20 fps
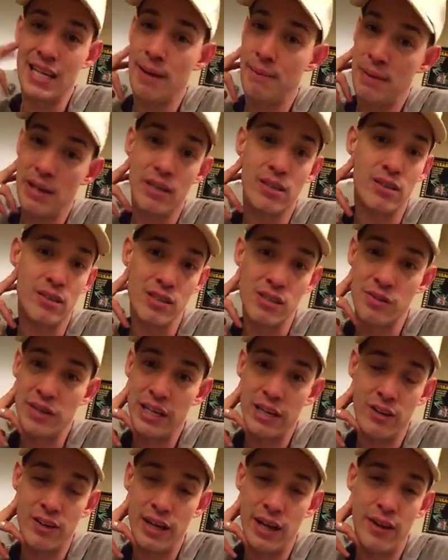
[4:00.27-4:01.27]
get pickles when
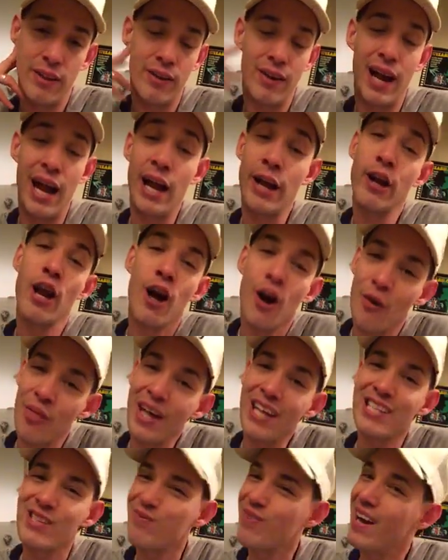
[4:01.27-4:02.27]
I go down there. I know
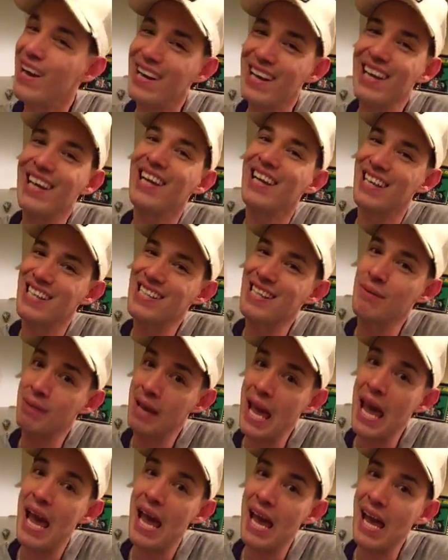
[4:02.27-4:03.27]
that's funny because I'm
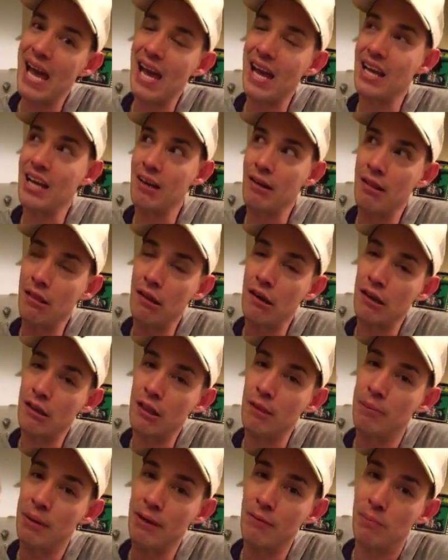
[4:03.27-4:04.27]
gay and I like
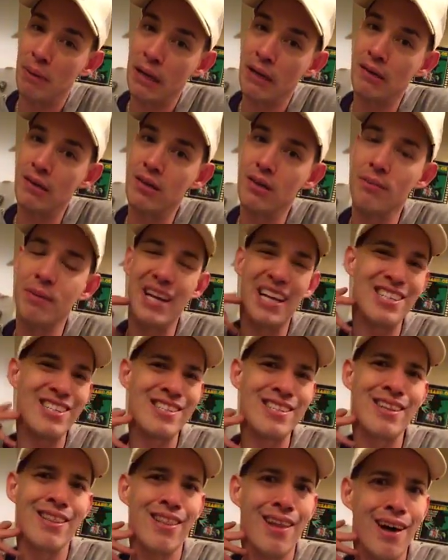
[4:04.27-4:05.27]
the big pickle, but I
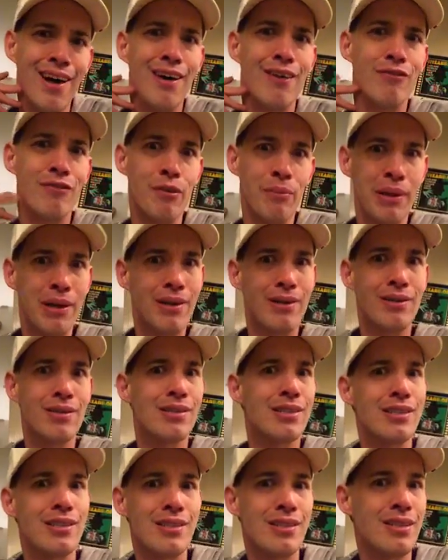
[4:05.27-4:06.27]
just love the
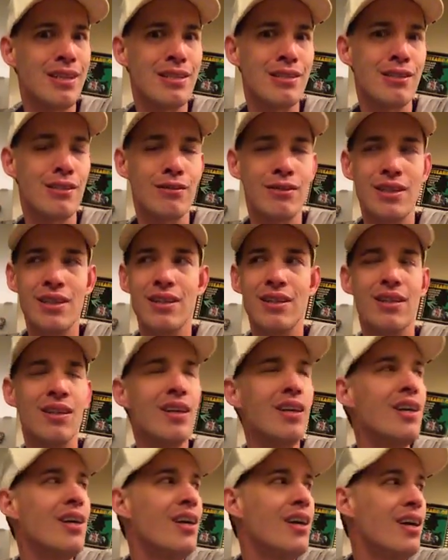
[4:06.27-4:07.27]
pickles. It just tastes so good.
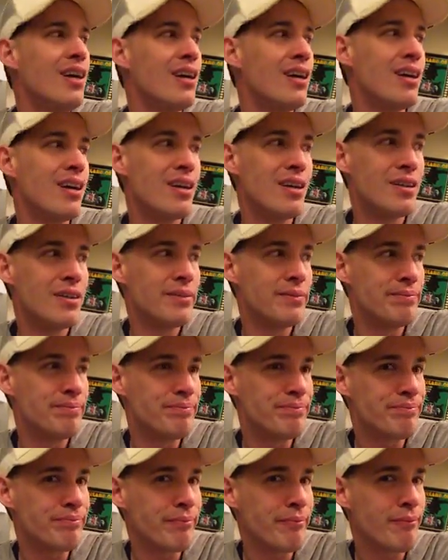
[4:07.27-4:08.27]

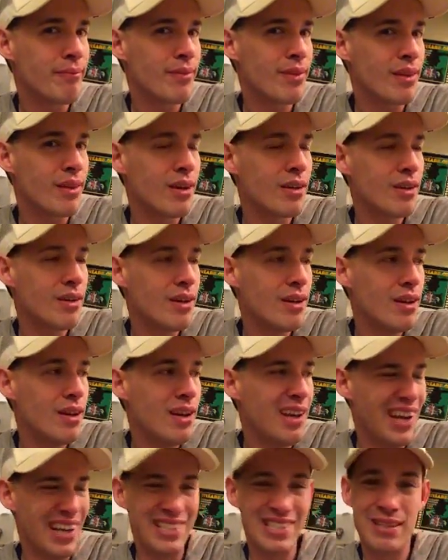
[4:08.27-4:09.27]
And
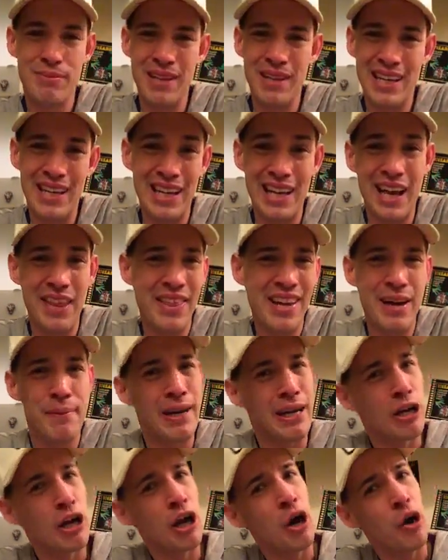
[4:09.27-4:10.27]
some like I think I
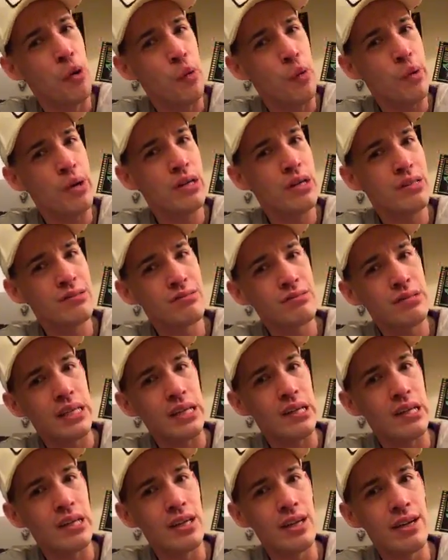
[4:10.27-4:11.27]
bought a Coke
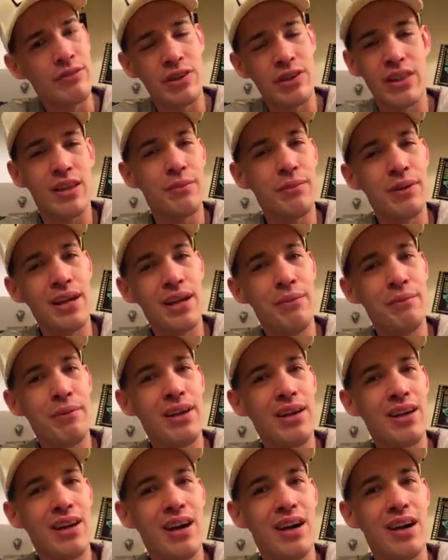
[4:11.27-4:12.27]
and everything, but I
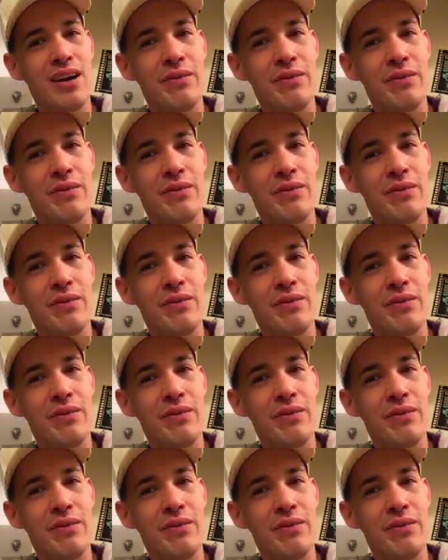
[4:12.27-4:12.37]
mean,